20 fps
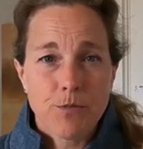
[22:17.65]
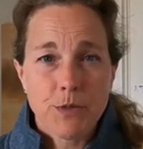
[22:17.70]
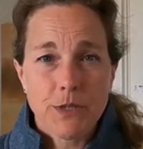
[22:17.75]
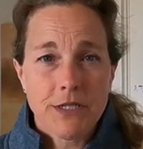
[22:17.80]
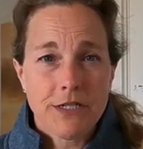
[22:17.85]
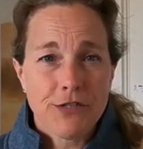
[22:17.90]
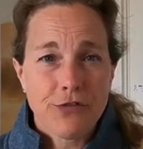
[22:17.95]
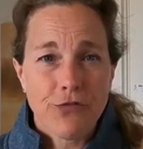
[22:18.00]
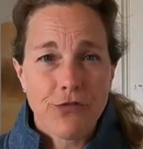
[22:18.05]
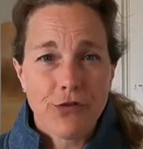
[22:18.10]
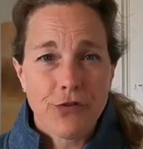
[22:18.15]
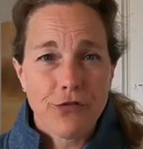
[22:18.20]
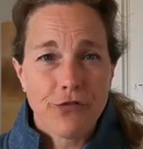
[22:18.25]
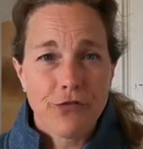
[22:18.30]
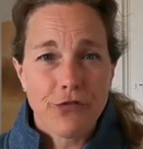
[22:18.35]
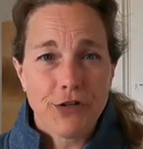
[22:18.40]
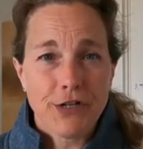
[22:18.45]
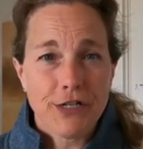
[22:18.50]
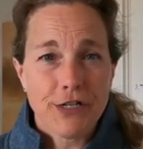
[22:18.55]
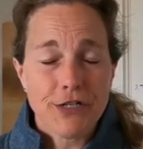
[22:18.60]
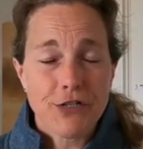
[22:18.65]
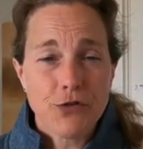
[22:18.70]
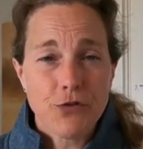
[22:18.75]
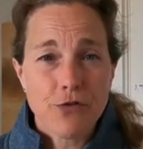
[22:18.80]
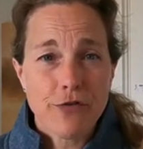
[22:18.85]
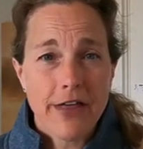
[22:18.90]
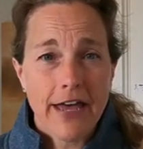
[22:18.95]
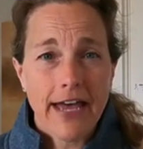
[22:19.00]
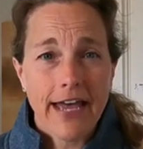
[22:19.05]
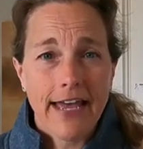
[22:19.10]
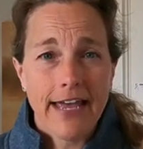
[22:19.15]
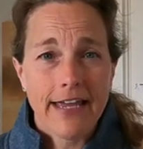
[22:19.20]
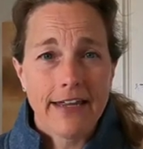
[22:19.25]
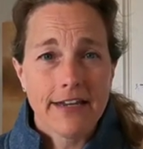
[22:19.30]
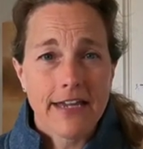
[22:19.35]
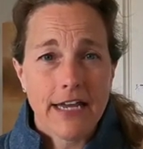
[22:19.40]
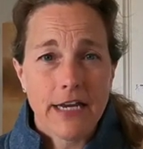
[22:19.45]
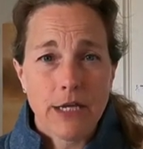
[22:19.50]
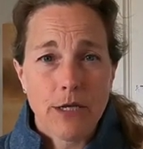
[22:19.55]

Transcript: please feel free to do that.